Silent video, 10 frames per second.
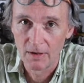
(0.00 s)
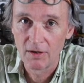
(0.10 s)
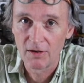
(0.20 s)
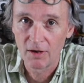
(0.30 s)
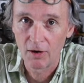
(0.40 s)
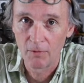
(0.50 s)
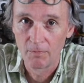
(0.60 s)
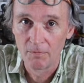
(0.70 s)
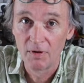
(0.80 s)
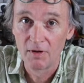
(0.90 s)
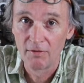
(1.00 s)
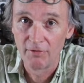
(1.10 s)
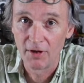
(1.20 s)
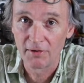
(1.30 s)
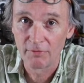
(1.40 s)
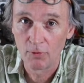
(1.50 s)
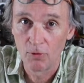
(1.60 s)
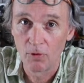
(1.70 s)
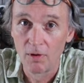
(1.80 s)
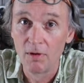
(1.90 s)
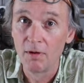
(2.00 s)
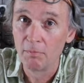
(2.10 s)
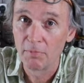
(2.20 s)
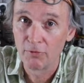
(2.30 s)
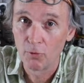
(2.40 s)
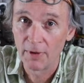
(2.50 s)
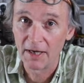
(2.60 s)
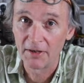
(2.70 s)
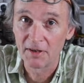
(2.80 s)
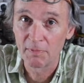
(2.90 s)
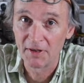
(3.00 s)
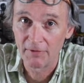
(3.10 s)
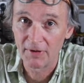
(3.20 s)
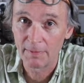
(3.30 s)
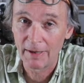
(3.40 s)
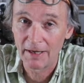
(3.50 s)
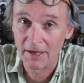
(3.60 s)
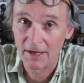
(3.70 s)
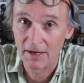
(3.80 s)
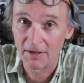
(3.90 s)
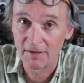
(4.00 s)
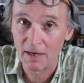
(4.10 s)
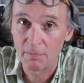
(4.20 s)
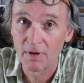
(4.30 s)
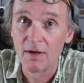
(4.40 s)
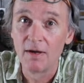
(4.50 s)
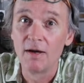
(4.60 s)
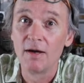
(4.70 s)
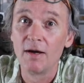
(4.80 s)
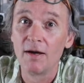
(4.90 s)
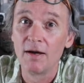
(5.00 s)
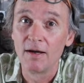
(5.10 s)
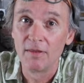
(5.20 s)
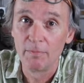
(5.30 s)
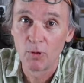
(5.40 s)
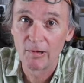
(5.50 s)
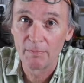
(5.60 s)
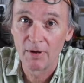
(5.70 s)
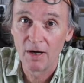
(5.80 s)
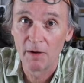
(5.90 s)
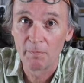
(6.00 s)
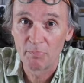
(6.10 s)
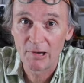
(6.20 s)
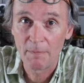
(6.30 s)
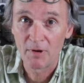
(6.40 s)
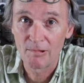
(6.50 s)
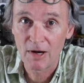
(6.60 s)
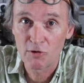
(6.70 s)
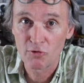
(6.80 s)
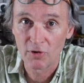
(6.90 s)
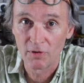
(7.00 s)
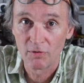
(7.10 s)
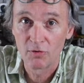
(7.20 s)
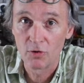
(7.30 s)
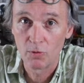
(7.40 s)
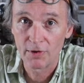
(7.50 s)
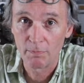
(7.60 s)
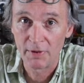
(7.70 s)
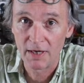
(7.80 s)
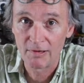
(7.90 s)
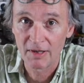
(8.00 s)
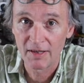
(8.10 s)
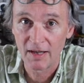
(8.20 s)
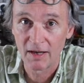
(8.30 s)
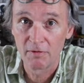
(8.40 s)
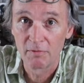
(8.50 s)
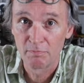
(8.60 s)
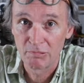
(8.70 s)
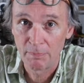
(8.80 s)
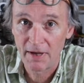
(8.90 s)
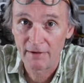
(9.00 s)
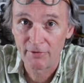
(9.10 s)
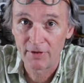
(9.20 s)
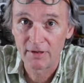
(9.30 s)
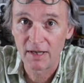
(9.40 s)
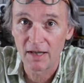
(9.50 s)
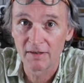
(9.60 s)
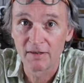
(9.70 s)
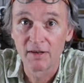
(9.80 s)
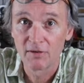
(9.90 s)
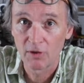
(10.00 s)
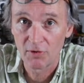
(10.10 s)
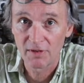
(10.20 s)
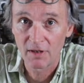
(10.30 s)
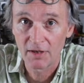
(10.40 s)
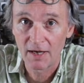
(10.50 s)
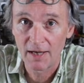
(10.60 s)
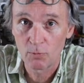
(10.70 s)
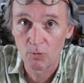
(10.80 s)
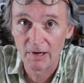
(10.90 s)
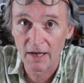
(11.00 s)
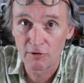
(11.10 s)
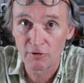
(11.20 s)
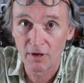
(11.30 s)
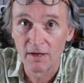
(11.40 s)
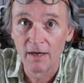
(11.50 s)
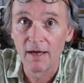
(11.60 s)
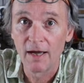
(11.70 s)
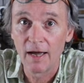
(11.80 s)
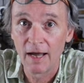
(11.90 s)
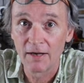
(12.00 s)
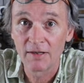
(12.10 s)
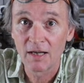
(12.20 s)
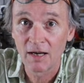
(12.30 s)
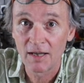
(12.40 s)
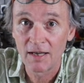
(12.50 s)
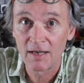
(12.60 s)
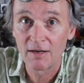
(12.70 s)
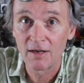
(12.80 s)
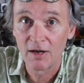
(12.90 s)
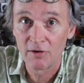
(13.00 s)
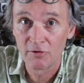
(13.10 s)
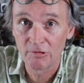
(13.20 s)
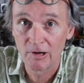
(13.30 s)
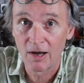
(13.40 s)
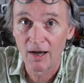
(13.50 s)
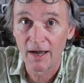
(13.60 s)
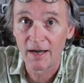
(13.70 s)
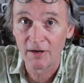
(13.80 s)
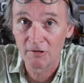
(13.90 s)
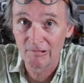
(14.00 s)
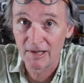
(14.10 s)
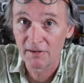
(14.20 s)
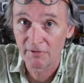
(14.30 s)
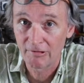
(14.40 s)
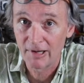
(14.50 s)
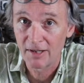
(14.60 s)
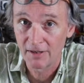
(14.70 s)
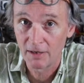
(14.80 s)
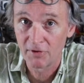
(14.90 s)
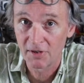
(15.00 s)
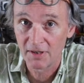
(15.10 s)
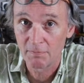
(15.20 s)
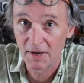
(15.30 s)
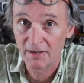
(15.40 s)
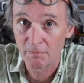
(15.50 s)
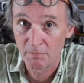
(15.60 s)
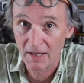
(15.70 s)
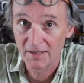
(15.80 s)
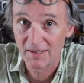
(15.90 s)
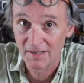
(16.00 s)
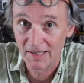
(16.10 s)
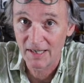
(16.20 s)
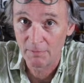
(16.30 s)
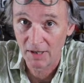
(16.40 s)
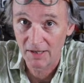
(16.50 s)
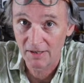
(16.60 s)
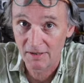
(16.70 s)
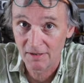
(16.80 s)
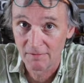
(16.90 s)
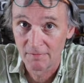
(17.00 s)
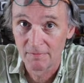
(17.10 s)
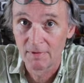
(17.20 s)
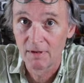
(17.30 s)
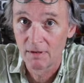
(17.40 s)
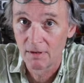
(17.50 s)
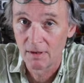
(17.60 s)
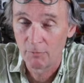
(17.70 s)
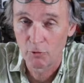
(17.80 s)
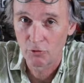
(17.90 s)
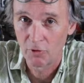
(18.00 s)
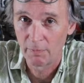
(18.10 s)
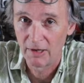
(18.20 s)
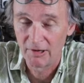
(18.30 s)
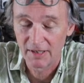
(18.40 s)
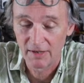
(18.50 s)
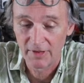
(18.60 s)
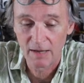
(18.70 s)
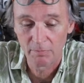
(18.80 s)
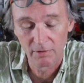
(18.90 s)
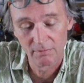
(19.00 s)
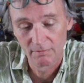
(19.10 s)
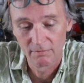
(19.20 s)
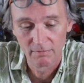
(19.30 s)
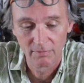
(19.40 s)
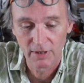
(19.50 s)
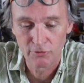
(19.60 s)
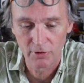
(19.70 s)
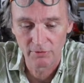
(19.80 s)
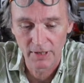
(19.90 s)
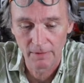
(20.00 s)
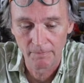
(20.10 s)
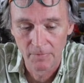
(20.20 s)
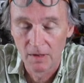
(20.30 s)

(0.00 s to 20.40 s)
So, first of all, before we get into specifics about any kind of tape, the boring part. Preparation. Do what your parents said. Prepare for the test. Don't start a land war in Asia. And clean and dry and grease-free surfaces make best sticky places. I'm not sure your parents said that, but they should have done.